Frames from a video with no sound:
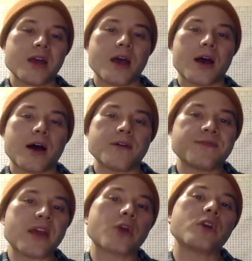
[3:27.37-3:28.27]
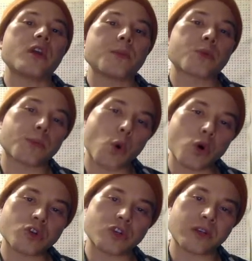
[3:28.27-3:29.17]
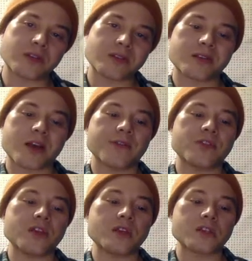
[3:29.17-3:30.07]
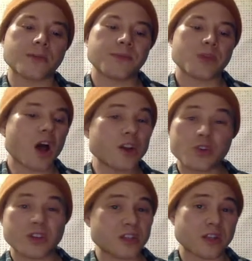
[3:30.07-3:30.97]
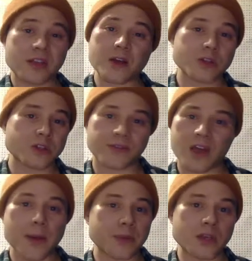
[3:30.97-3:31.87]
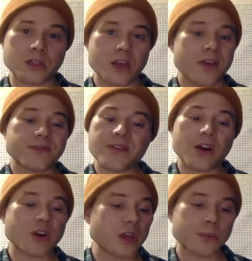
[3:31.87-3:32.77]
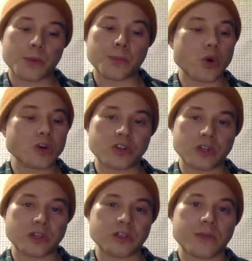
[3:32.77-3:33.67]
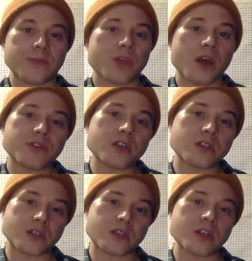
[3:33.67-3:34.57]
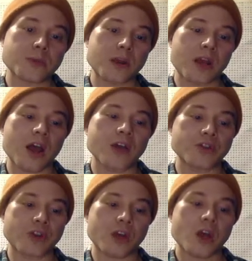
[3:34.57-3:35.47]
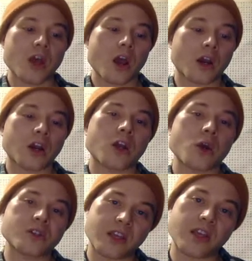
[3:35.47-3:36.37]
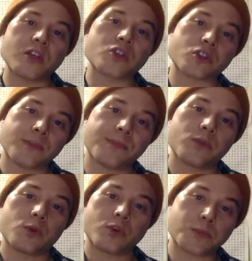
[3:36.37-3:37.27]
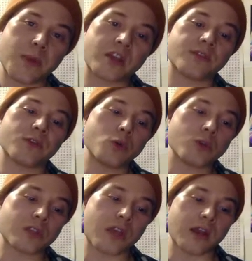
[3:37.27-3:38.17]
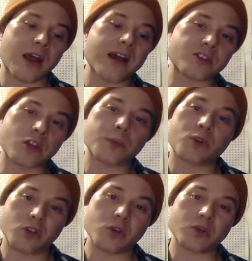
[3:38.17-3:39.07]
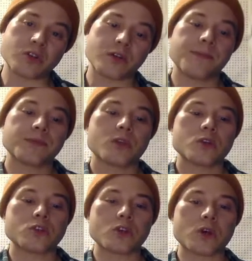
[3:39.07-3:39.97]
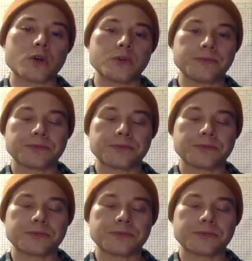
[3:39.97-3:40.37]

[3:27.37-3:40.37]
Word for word: uh, varying proportions of these hundreds to thousands of copies, varying proportions of these diseased mitochondria are going to go to each respective oocyte as they're produced. So,